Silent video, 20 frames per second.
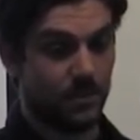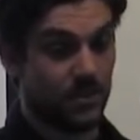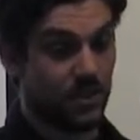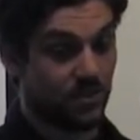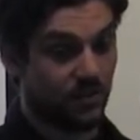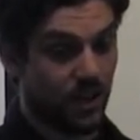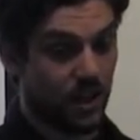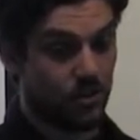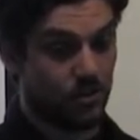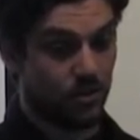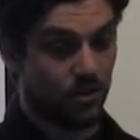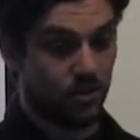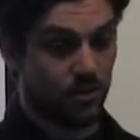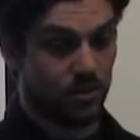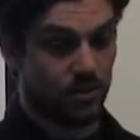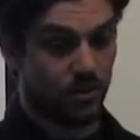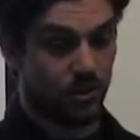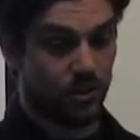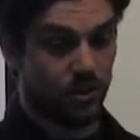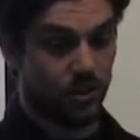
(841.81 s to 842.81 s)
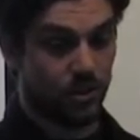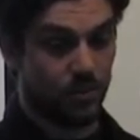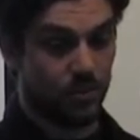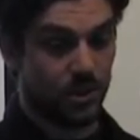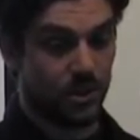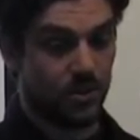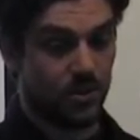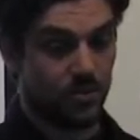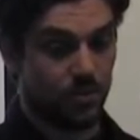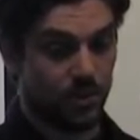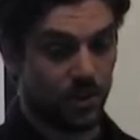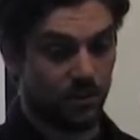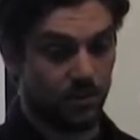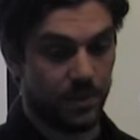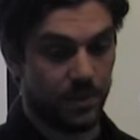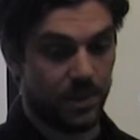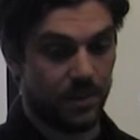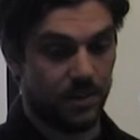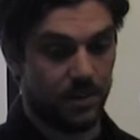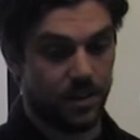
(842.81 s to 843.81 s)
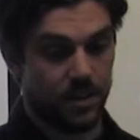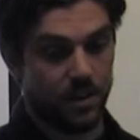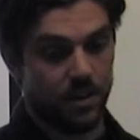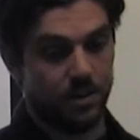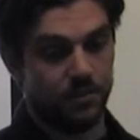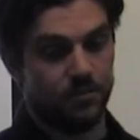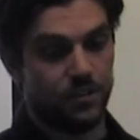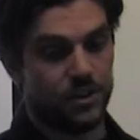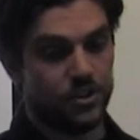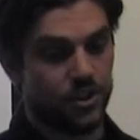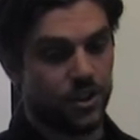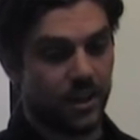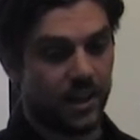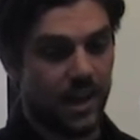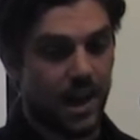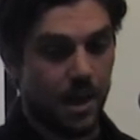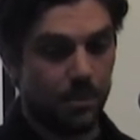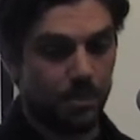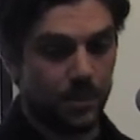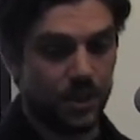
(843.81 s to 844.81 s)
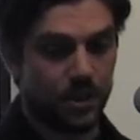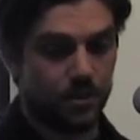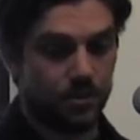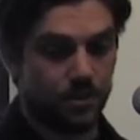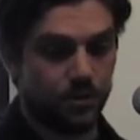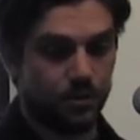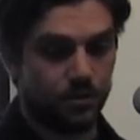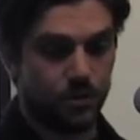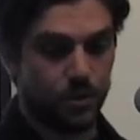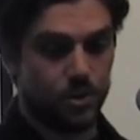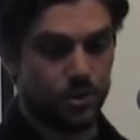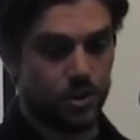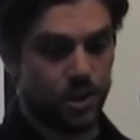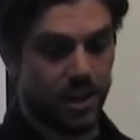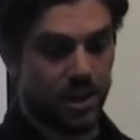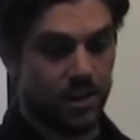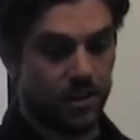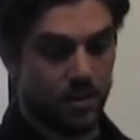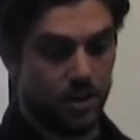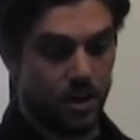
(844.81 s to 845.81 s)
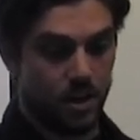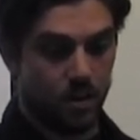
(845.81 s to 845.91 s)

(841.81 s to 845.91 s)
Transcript: dysfunctional also here because we been fishing up into the food chain,